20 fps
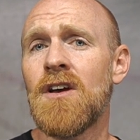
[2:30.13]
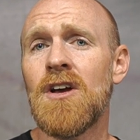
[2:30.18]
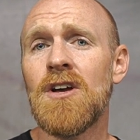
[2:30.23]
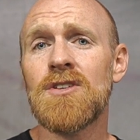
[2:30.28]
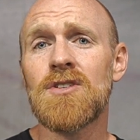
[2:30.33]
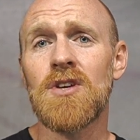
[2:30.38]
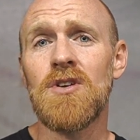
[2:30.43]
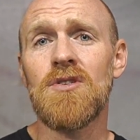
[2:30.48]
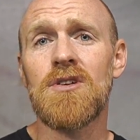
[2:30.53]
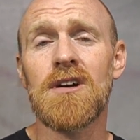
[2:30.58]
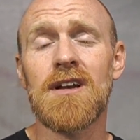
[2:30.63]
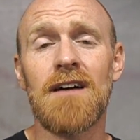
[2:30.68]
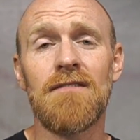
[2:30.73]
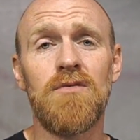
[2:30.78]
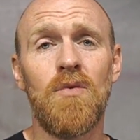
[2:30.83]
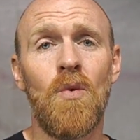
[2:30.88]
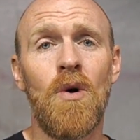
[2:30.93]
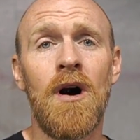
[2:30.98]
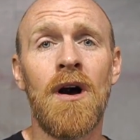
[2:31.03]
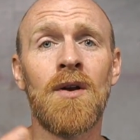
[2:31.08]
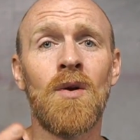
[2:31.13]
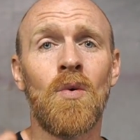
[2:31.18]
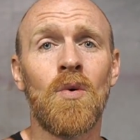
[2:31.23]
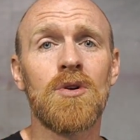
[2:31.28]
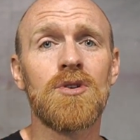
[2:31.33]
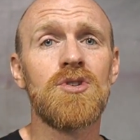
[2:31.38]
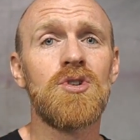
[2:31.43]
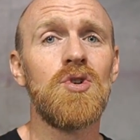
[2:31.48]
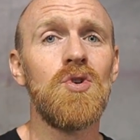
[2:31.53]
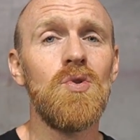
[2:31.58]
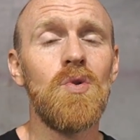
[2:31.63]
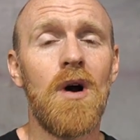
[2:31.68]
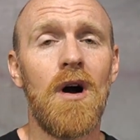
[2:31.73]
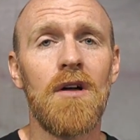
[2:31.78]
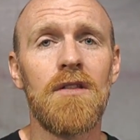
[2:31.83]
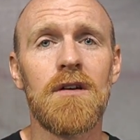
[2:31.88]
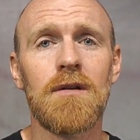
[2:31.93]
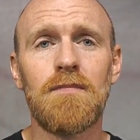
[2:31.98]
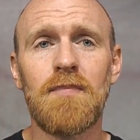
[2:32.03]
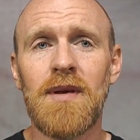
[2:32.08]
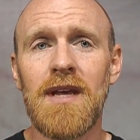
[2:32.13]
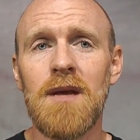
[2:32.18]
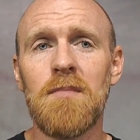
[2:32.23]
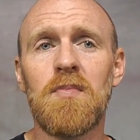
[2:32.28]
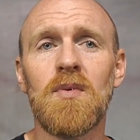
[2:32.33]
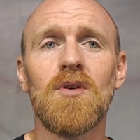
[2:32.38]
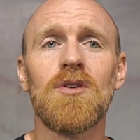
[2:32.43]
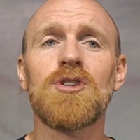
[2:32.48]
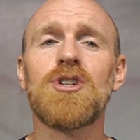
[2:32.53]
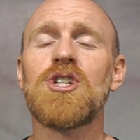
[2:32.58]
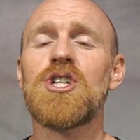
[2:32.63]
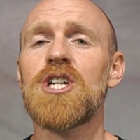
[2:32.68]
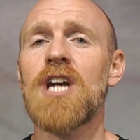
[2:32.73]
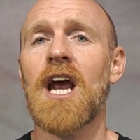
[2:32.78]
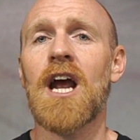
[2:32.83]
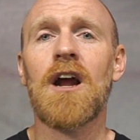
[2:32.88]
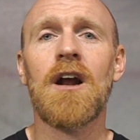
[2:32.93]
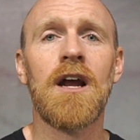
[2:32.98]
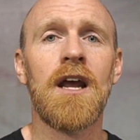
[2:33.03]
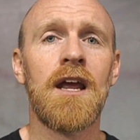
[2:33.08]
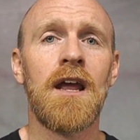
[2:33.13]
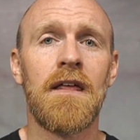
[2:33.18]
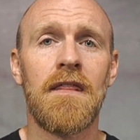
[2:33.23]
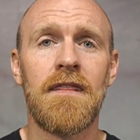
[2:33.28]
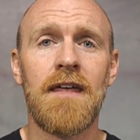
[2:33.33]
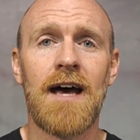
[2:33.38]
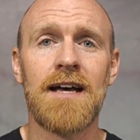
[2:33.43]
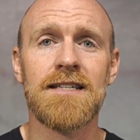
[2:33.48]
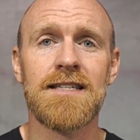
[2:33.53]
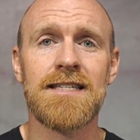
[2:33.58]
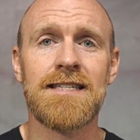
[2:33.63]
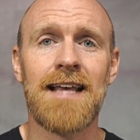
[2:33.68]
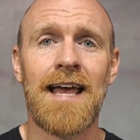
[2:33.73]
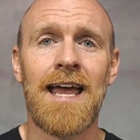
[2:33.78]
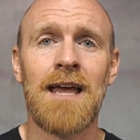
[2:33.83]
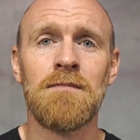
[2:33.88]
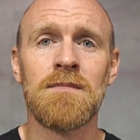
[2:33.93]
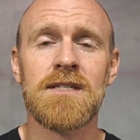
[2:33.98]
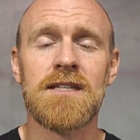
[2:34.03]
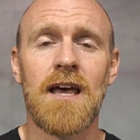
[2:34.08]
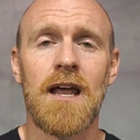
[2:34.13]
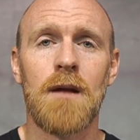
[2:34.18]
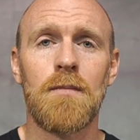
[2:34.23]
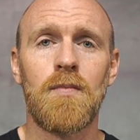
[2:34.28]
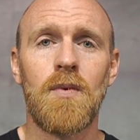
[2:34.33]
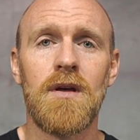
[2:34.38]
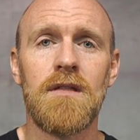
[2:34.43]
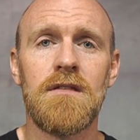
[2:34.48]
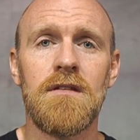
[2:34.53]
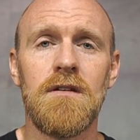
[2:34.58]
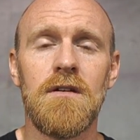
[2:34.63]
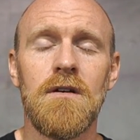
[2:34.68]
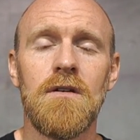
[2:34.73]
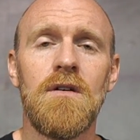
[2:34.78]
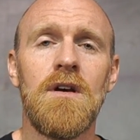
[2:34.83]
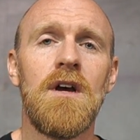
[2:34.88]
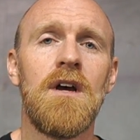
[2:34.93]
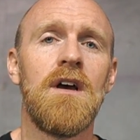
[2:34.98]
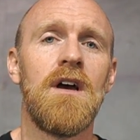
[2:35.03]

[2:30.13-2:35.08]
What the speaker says: So you could have 1 or 2 other people sharing that same setup with you,